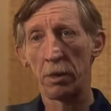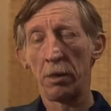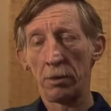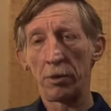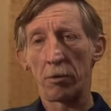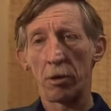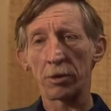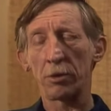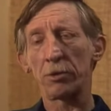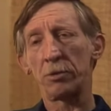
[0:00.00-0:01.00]
there were
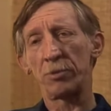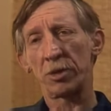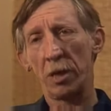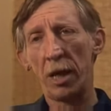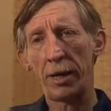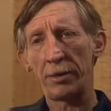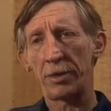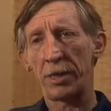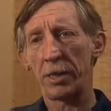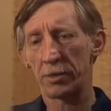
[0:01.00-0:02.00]
also some
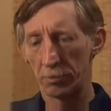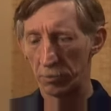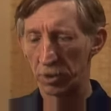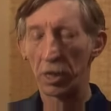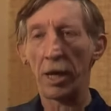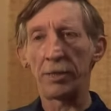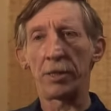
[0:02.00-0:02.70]
slides. He had some slides that